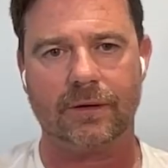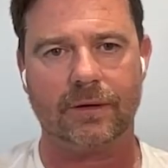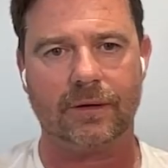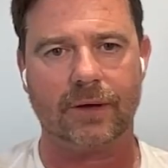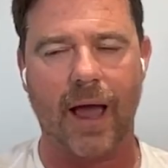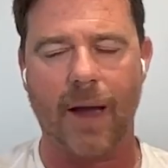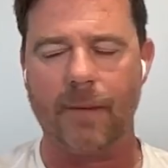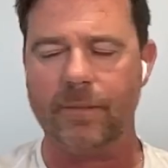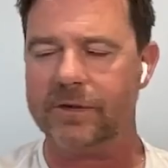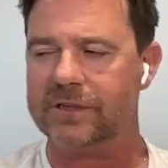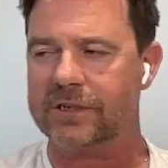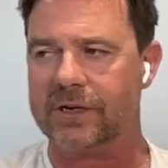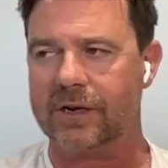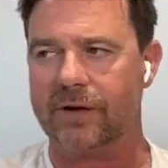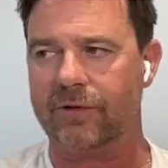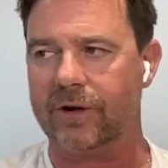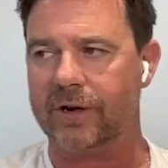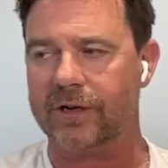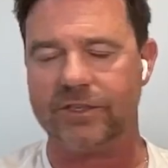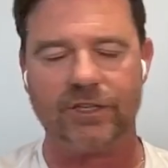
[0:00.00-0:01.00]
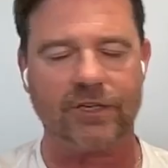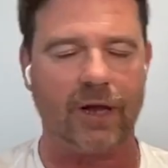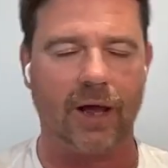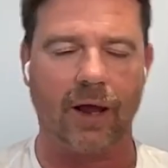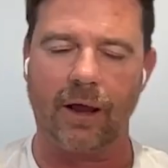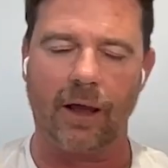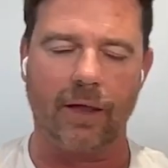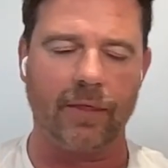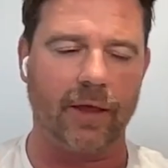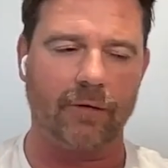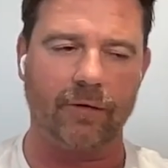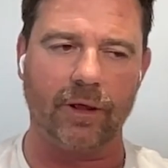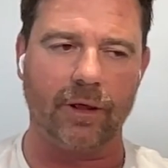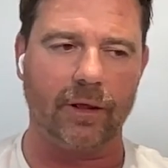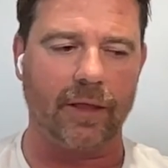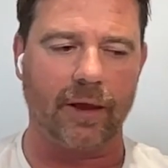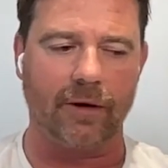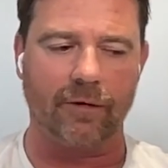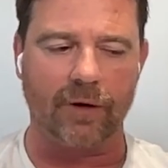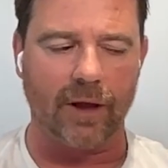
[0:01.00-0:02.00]
Amazon, they're, uh, they're,
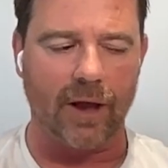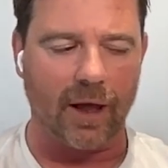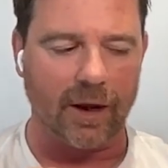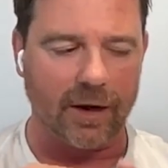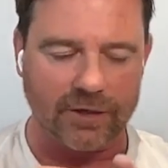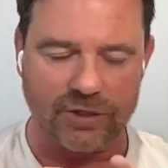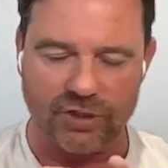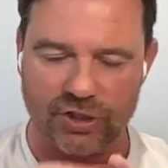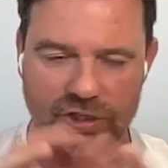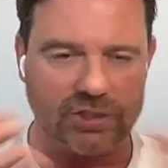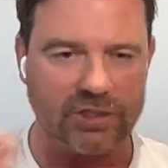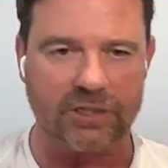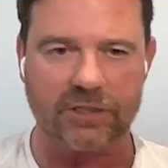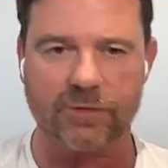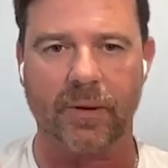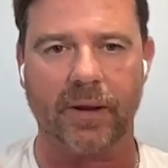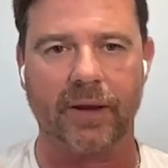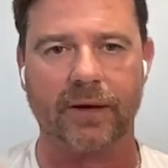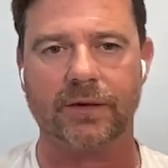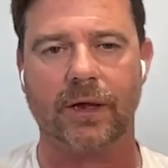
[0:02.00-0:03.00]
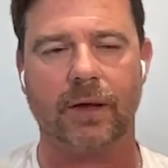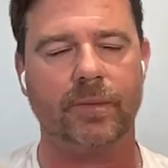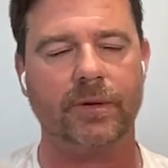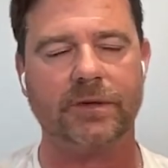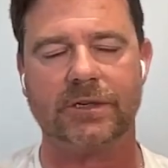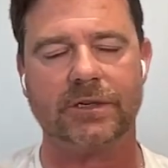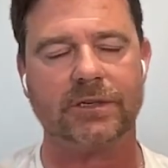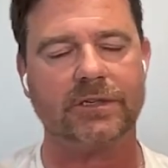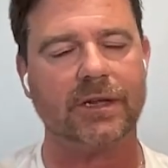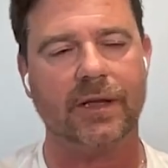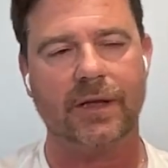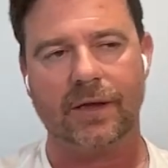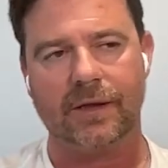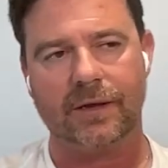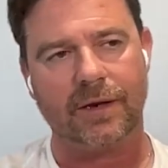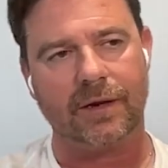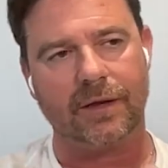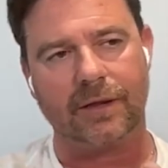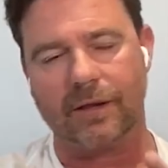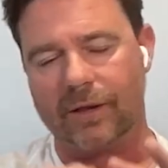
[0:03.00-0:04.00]
they're a logistics uh, business.
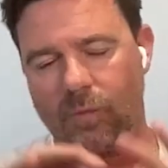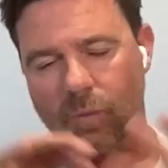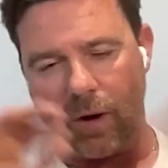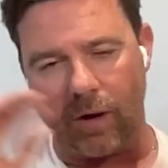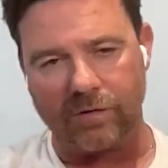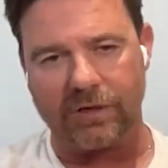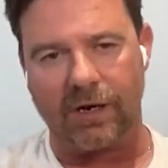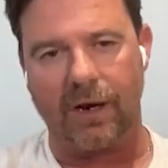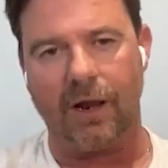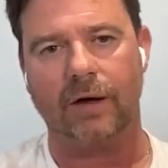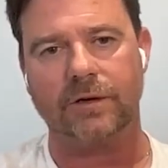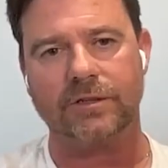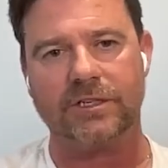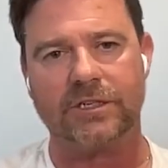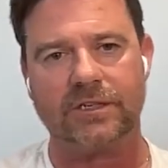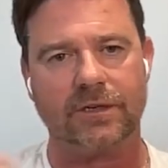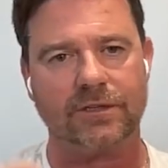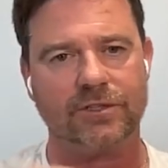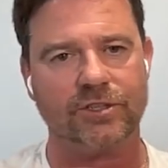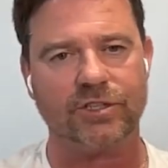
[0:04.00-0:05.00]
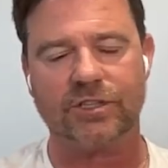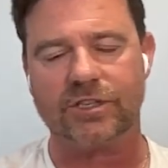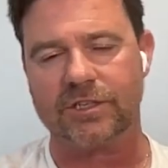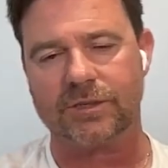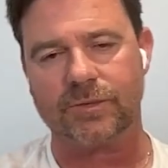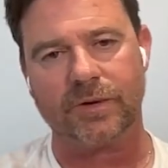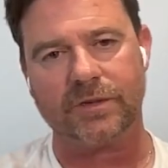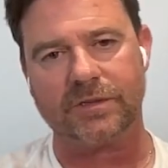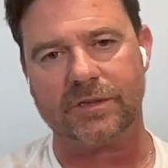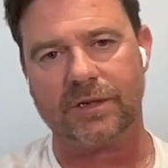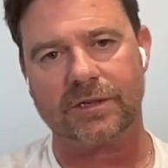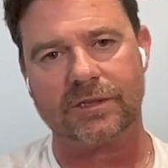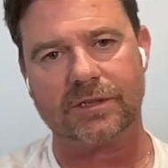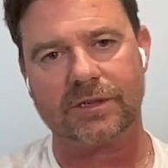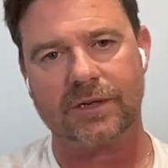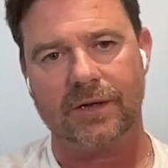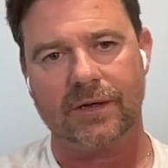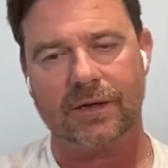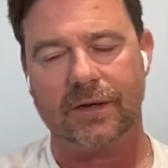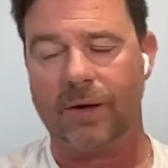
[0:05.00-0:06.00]
You know, they're the world's largest logistics business.
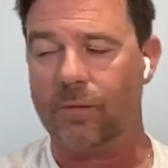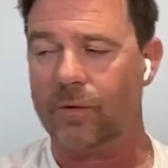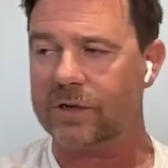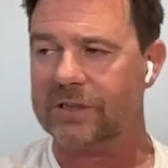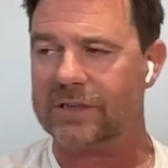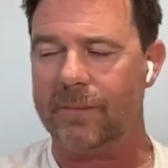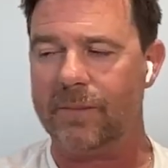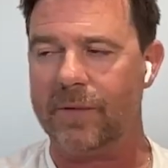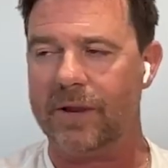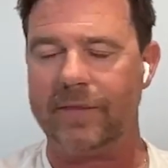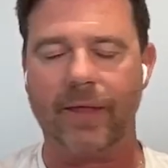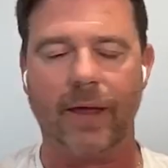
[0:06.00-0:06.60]
What does that mean?